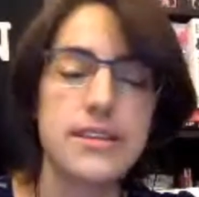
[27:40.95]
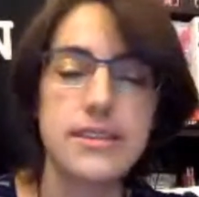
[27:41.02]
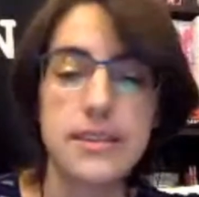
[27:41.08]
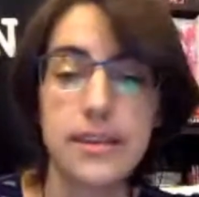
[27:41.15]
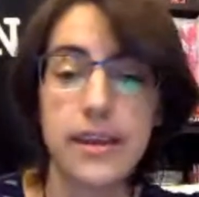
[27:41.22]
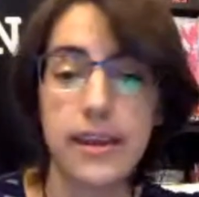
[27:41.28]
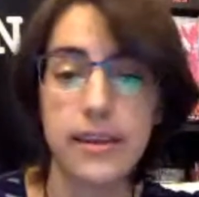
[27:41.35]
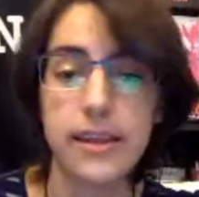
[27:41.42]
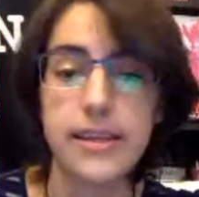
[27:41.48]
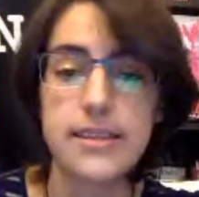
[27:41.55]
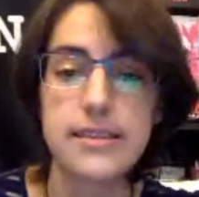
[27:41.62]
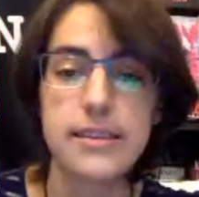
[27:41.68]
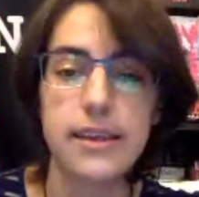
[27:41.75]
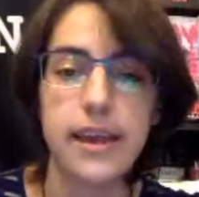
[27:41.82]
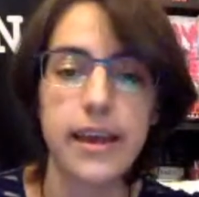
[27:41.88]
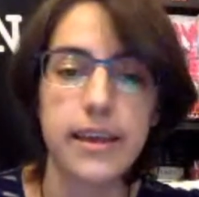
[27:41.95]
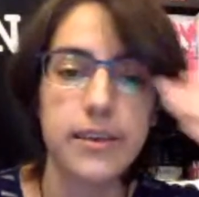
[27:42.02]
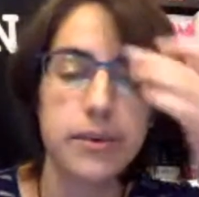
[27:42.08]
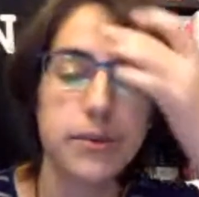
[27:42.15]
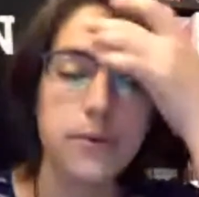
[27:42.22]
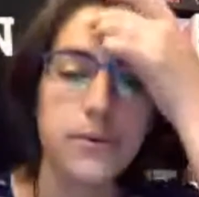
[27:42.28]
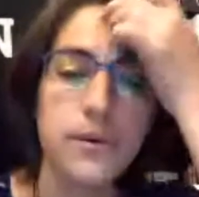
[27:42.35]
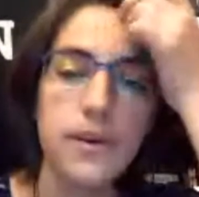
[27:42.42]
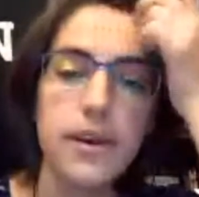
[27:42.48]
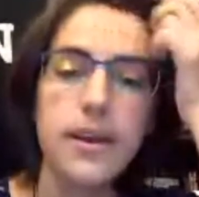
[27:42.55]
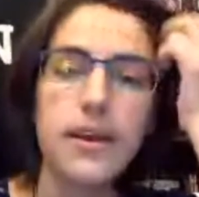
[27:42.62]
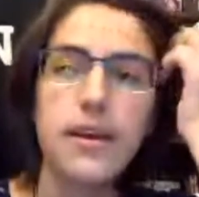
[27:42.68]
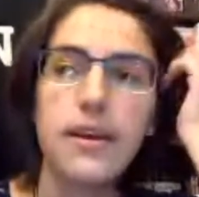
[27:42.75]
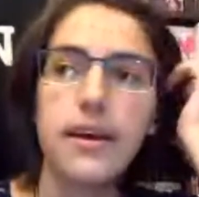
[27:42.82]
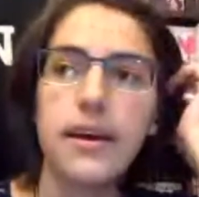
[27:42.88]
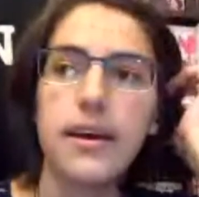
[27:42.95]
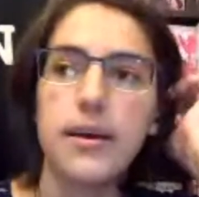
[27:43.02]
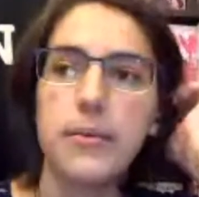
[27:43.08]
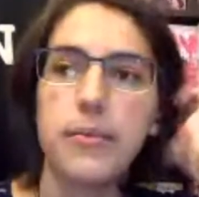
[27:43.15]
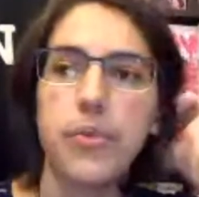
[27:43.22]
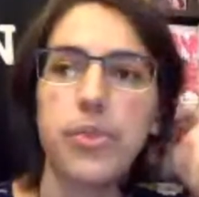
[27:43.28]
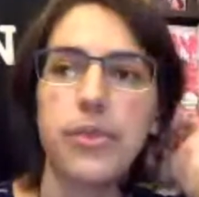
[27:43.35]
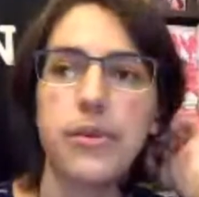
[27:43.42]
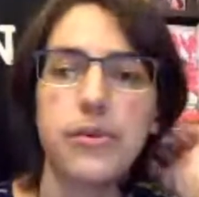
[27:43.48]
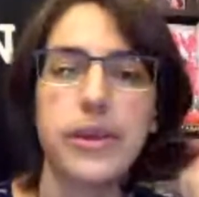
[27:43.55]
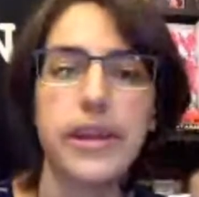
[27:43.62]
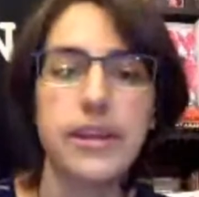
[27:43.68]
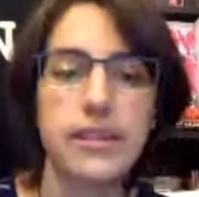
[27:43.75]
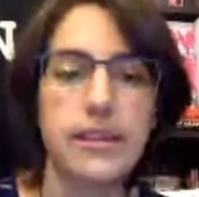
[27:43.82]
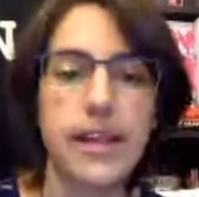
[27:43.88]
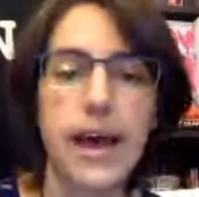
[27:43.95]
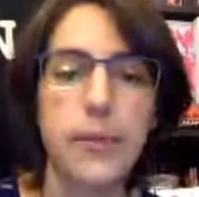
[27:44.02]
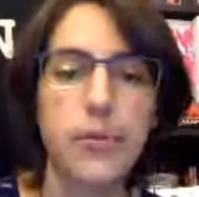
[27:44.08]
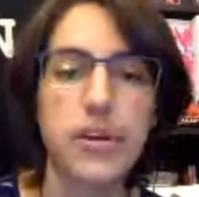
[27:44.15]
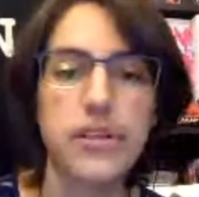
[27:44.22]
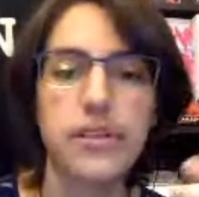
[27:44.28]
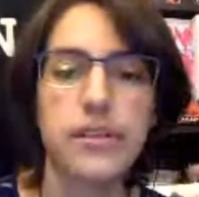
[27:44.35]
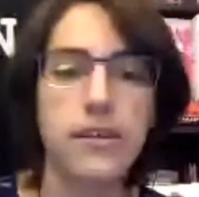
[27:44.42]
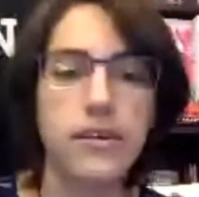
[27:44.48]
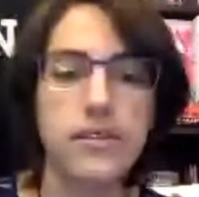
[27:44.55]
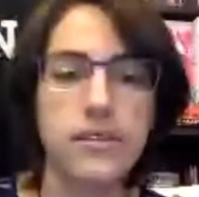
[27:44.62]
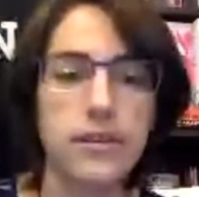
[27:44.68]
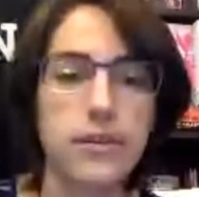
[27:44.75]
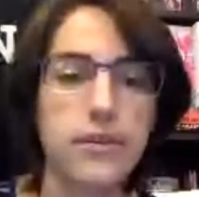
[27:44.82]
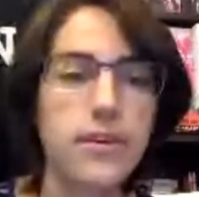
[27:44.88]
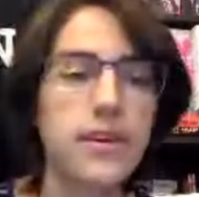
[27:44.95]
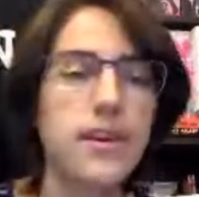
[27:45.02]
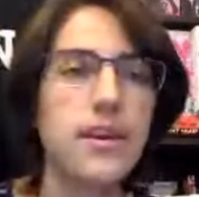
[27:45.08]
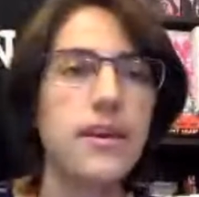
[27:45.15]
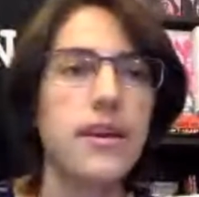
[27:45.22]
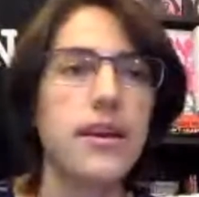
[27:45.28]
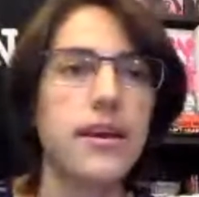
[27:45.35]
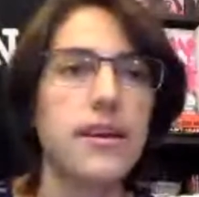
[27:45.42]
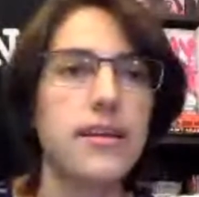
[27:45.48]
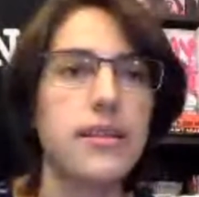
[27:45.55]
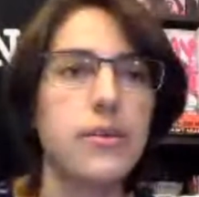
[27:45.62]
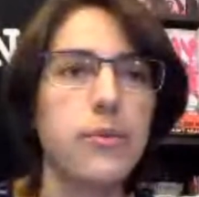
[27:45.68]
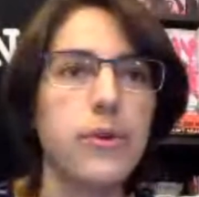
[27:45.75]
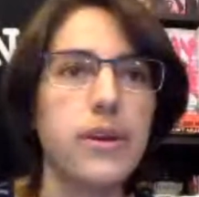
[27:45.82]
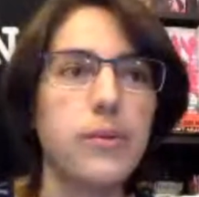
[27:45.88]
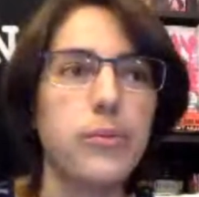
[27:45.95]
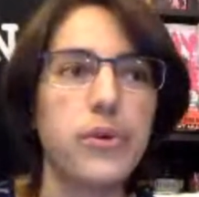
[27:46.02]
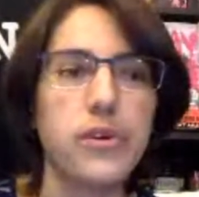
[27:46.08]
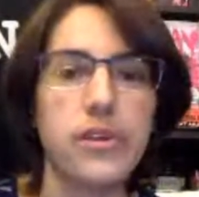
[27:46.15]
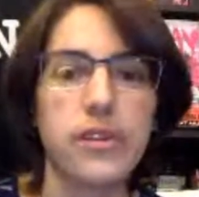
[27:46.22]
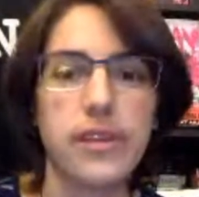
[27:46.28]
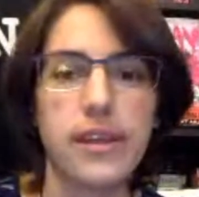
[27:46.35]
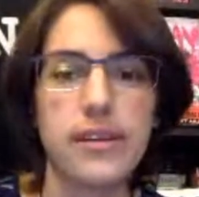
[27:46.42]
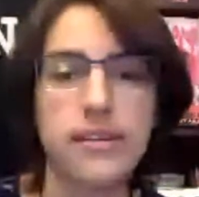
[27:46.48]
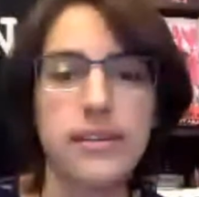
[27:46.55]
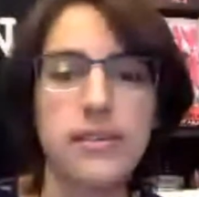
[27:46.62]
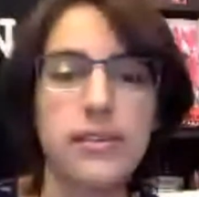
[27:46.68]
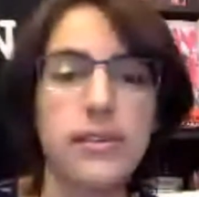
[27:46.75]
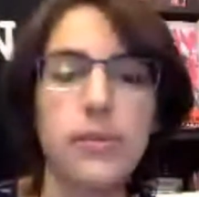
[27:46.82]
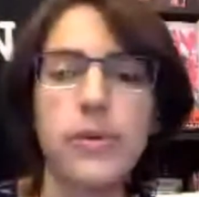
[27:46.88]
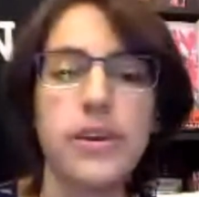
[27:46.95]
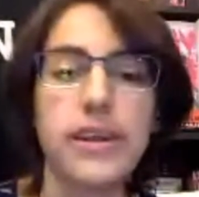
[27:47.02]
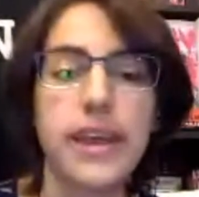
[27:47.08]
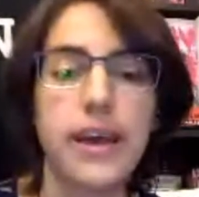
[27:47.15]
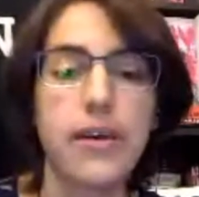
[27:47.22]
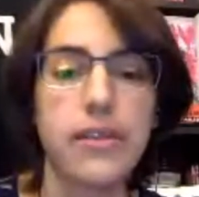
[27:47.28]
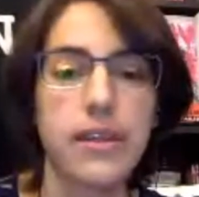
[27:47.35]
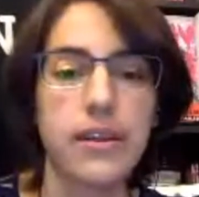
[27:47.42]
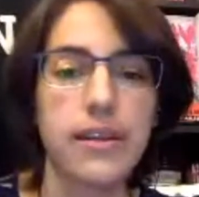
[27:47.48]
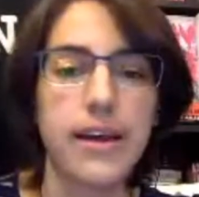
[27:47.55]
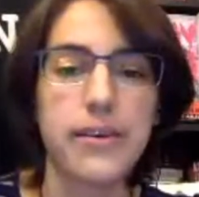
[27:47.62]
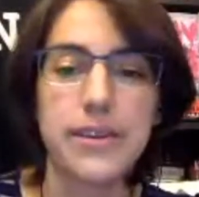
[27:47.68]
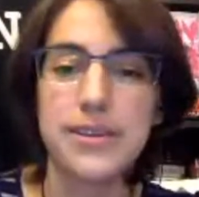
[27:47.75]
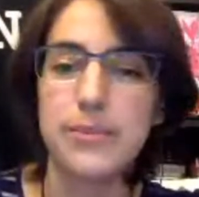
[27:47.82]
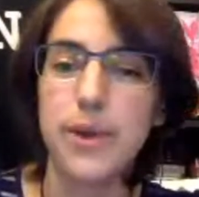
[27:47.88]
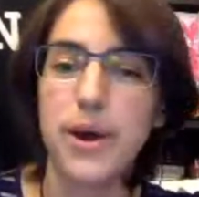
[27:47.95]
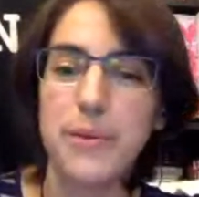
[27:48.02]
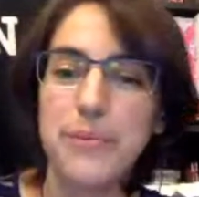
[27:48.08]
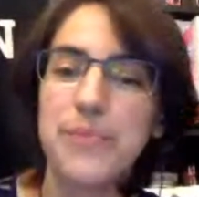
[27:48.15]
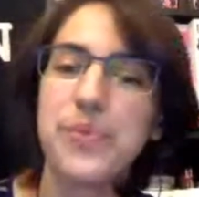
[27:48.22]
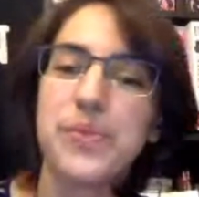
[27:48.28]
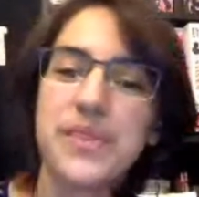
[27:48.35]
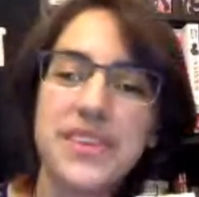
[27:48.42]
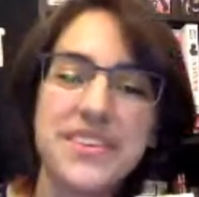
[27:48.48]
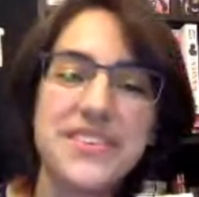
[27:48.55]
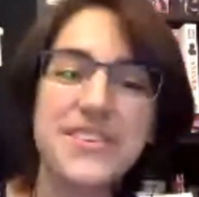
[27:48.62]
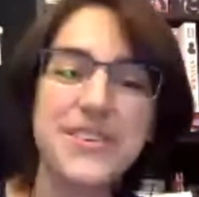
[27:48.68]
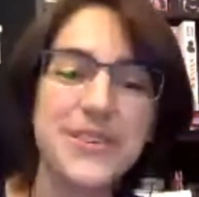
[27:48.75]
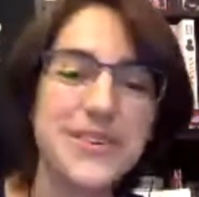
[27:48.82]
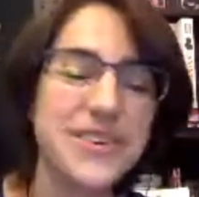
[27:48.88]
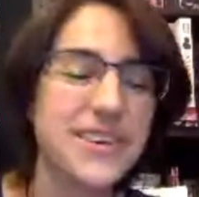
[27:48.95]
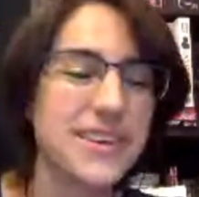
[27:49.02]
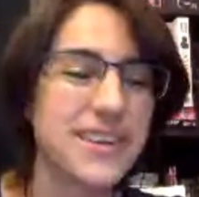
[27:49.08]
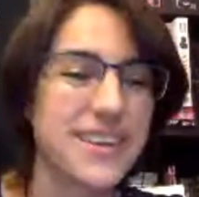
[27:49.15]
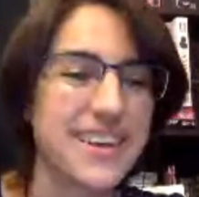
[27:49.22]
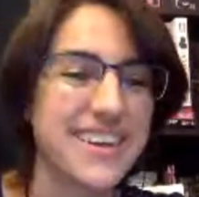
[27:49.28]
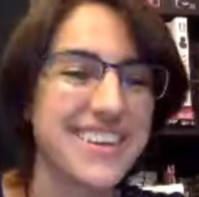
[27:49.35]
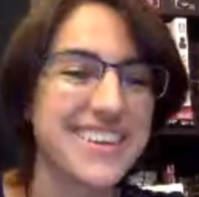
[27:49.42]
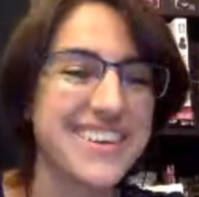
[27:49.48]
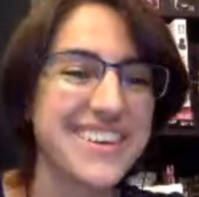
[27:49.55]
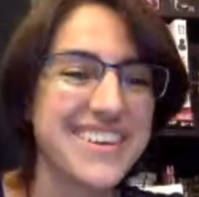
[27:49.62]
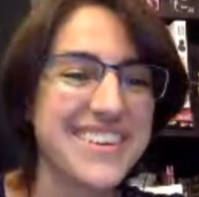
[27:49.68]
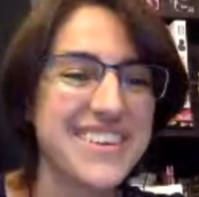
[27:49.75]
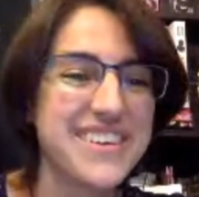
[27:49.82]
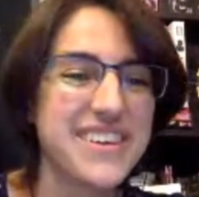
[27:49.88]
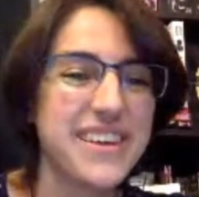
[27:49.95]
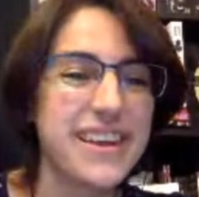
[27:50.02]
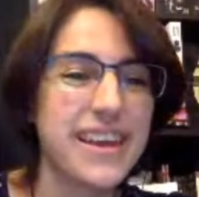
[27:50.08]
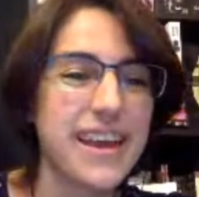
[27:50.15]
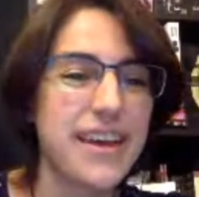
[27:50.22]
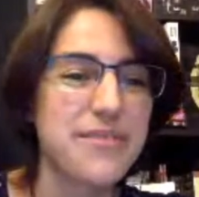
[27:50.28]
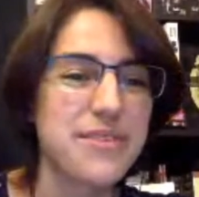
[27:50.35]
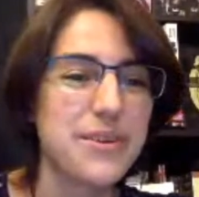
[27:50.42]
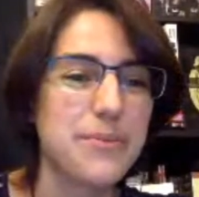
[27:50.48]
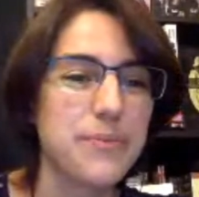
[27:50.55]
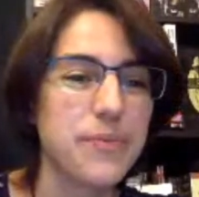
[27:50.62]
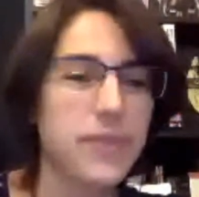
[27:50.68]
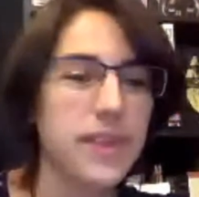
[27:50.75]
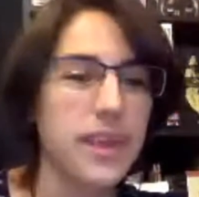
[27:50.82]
It's to Daedalus, the guy who created the labyrinth and also the wooden cow that allowed his mom to have him.